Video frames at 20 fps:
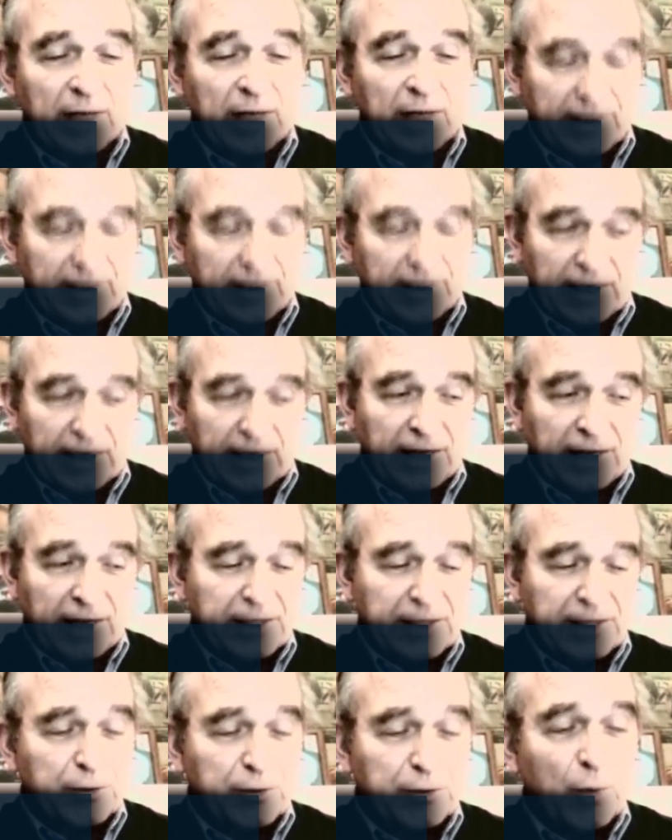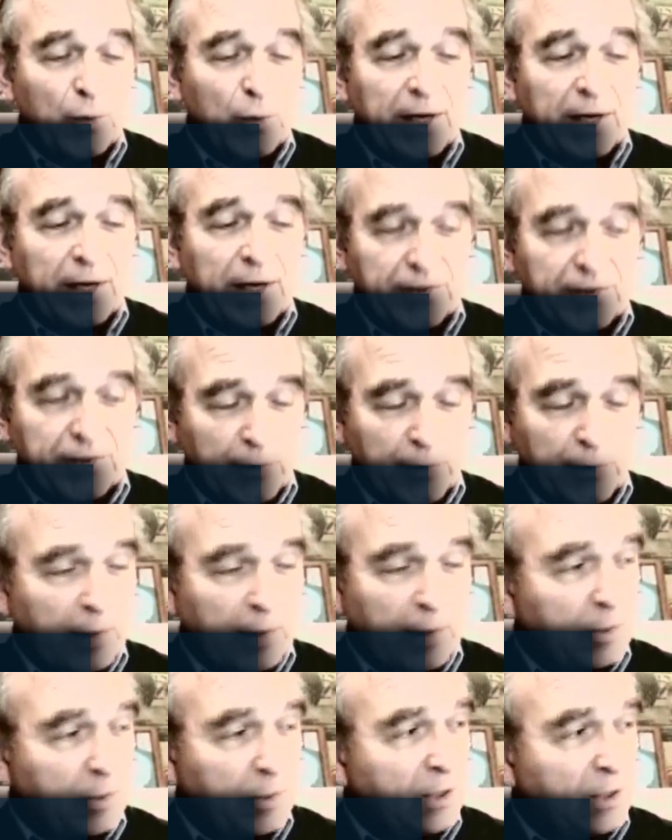I'll tell you why it is
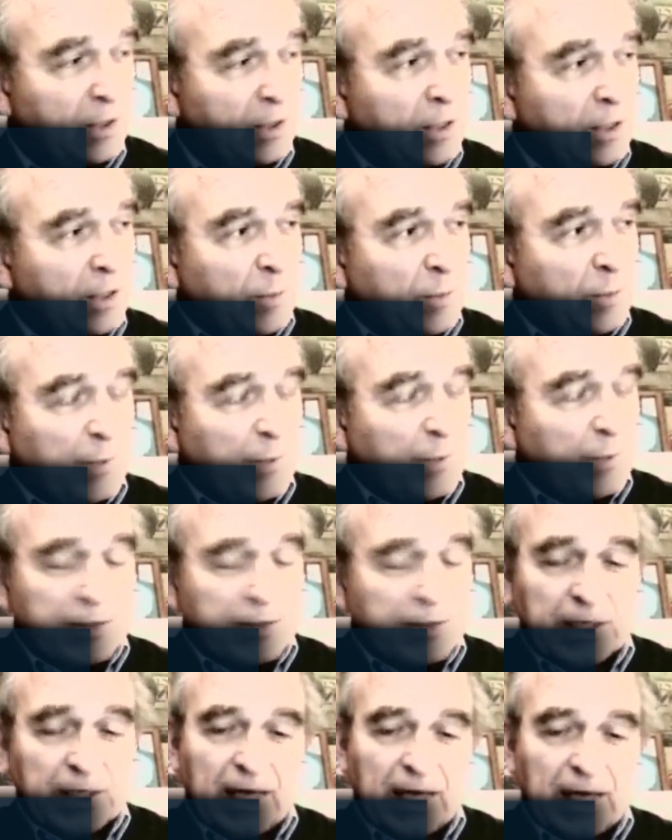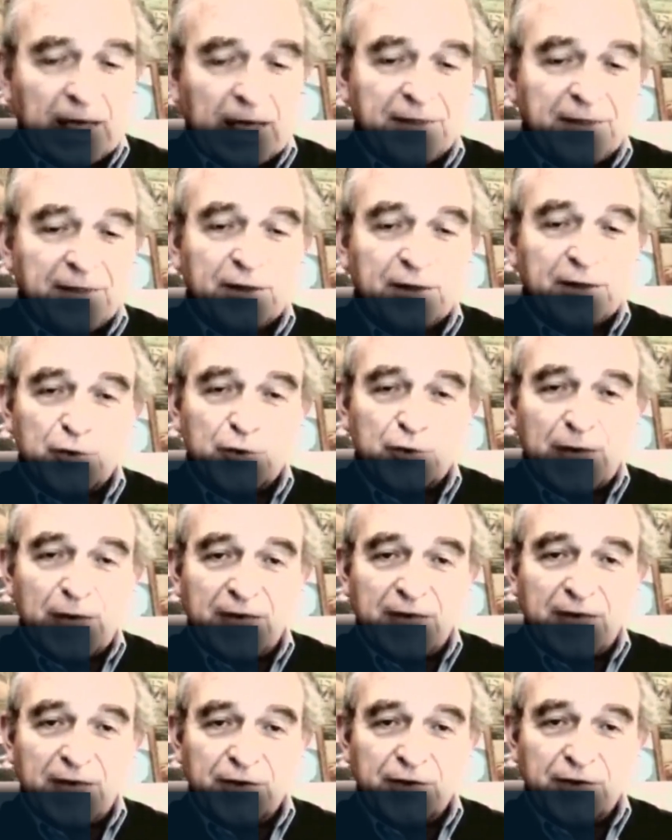incredible. But I think the short
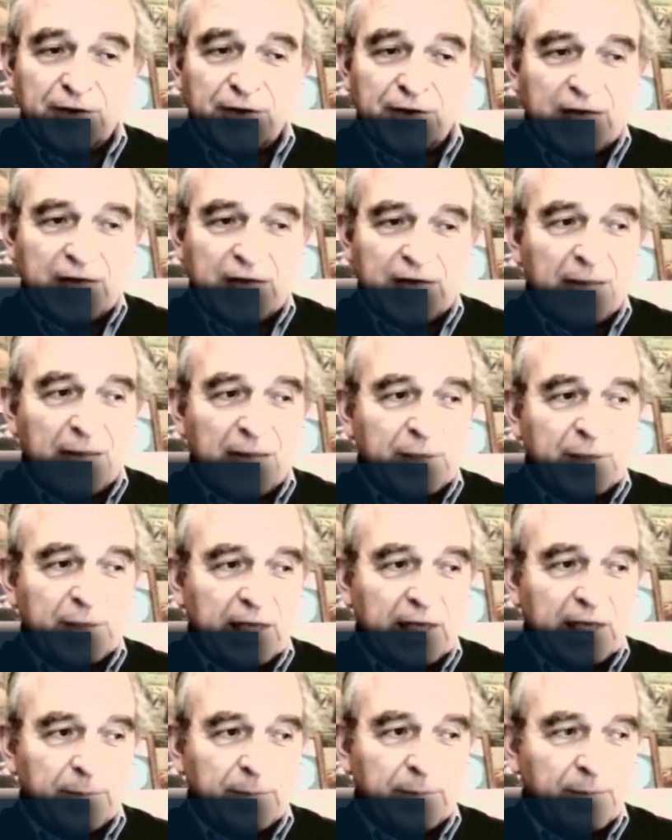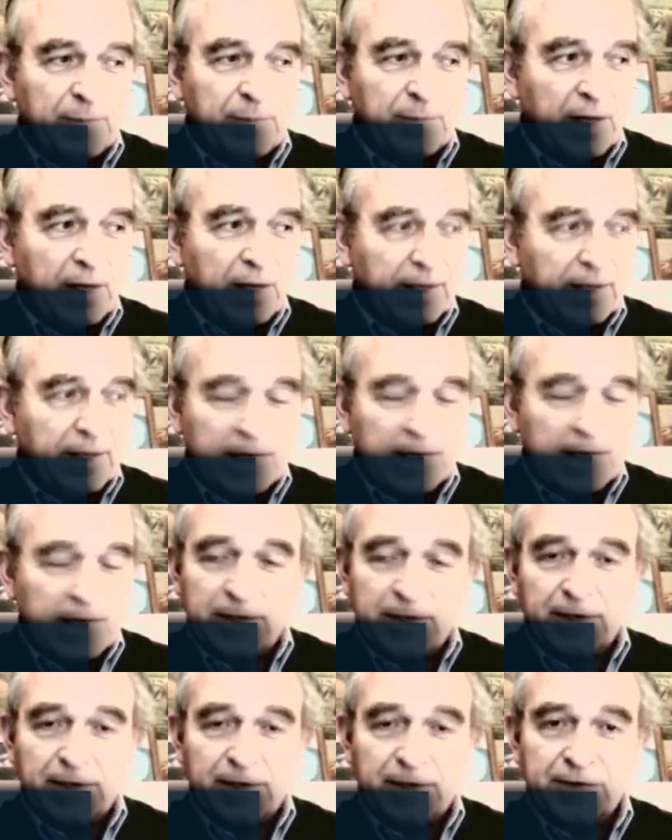answer is I became an
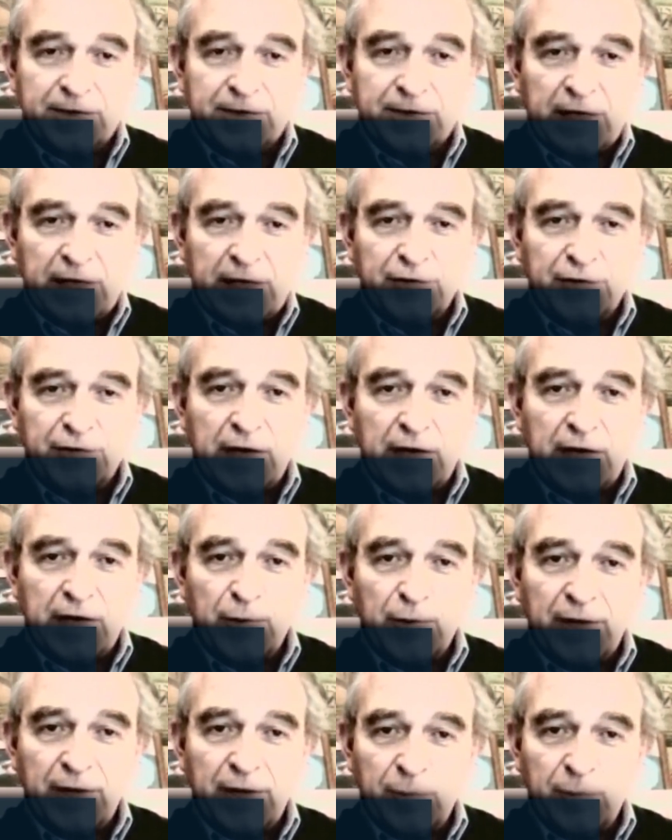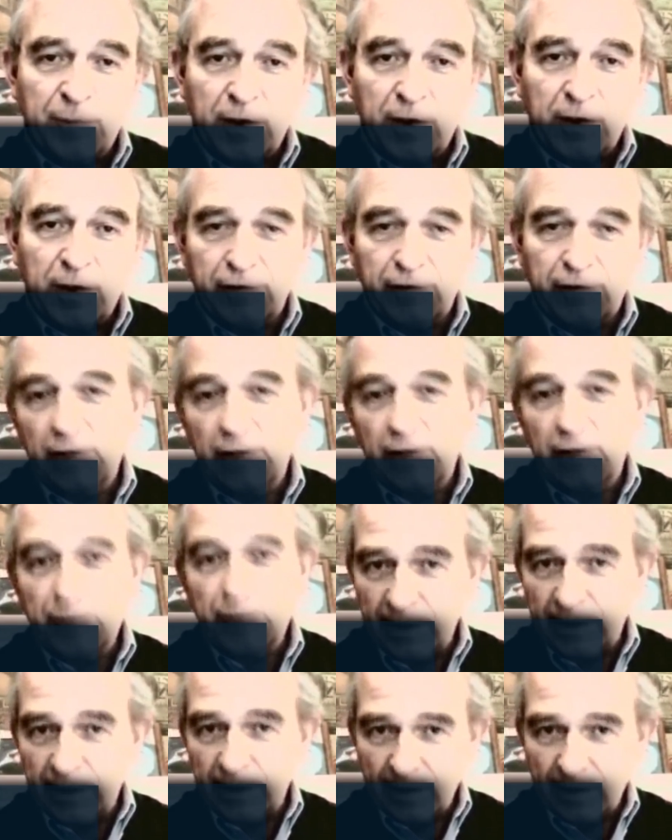anarchist after I read The Market for Liberty.